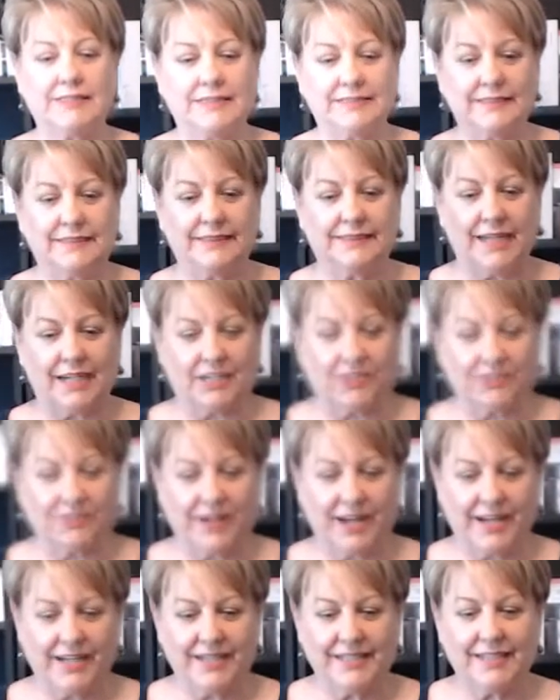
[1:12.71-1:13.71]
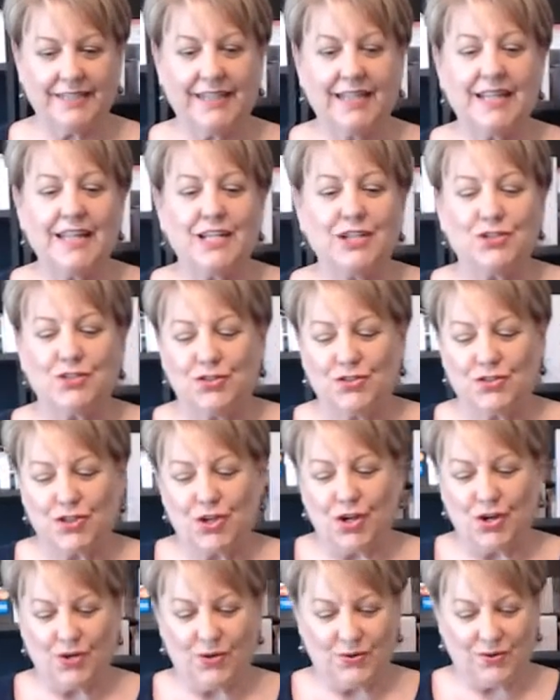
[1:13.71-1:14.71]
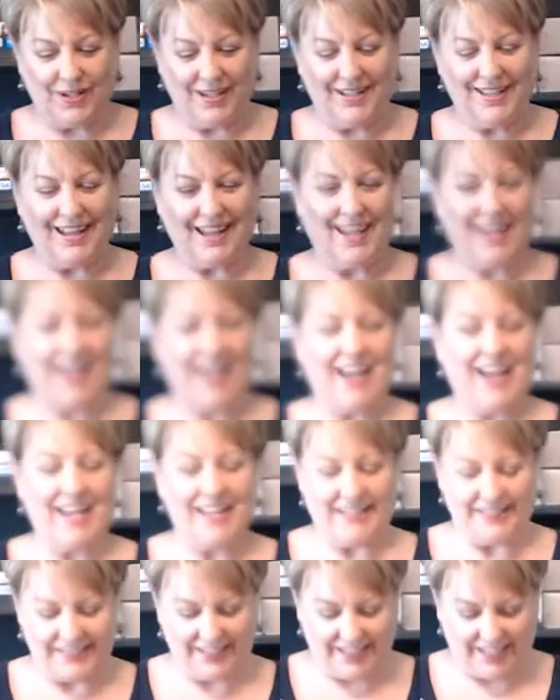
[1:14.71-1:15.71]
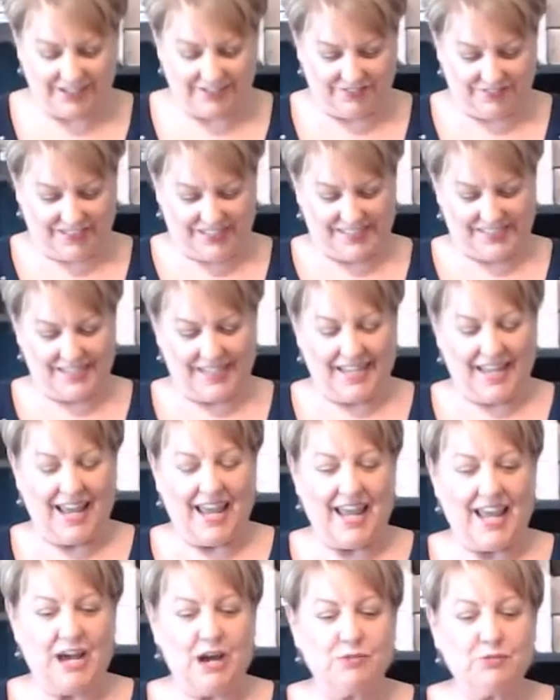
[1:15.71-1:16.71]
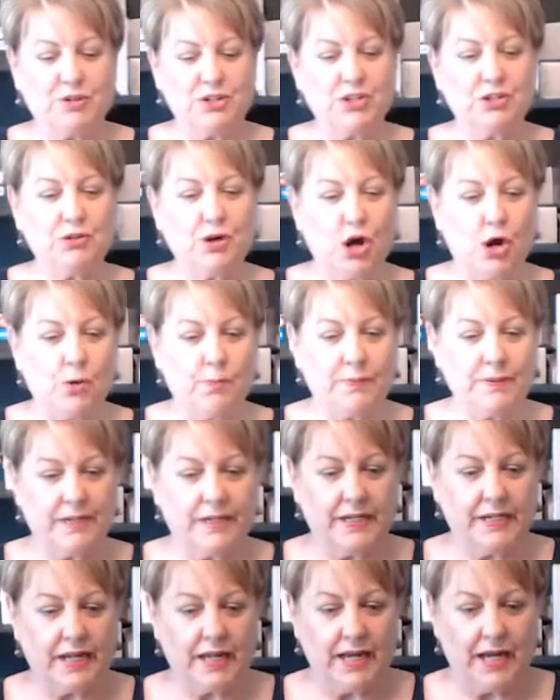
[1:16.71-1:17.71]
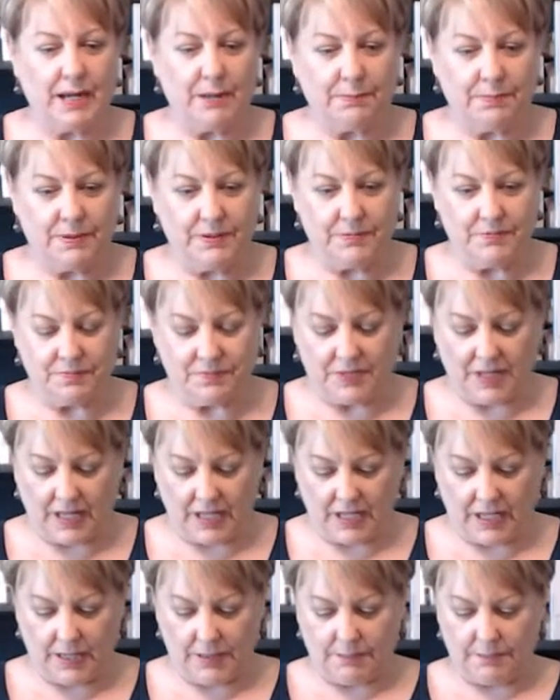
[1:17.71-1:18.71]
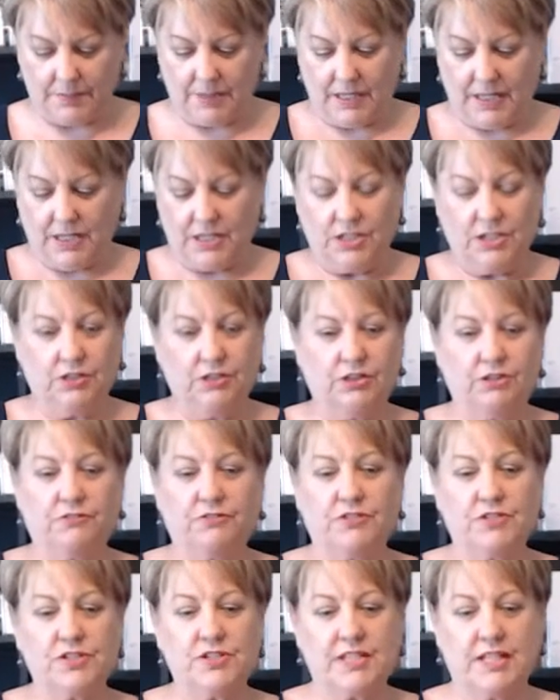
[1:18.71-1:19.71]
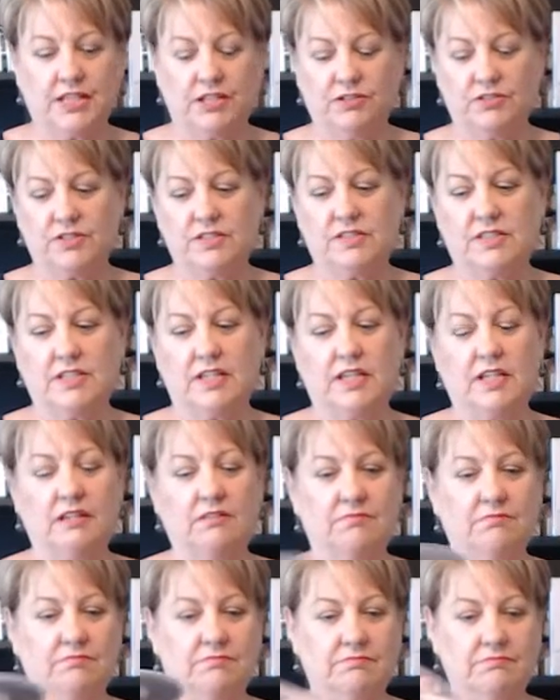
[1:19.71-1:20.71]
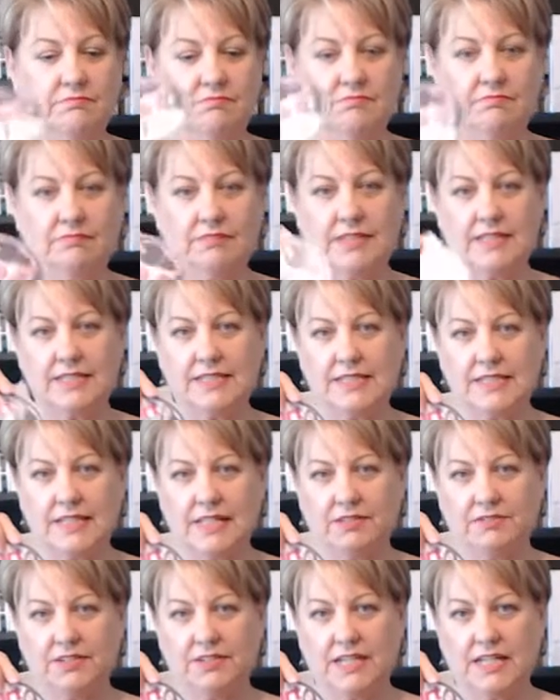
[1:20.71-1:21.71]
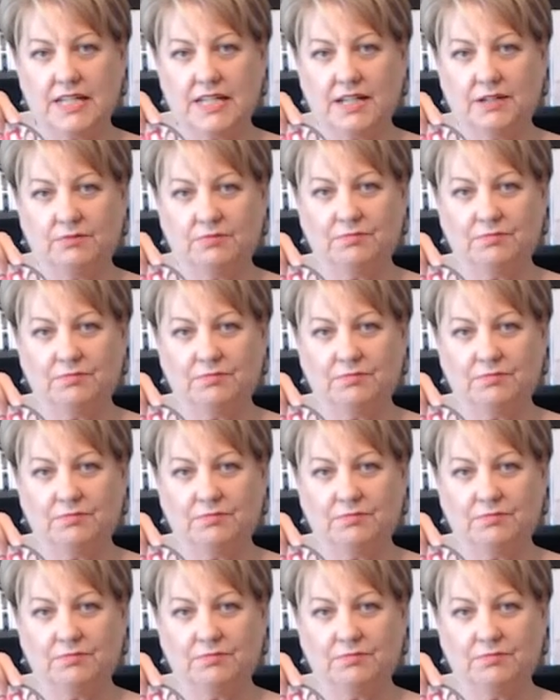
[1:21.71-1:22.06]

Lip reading: is decorated. So I love it. When you open it up, the first thing you'll see is a DVD.